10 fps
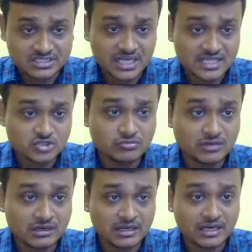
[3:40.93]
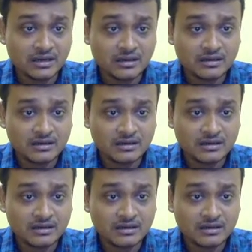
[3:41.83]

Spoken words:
is Rajkumar Raha.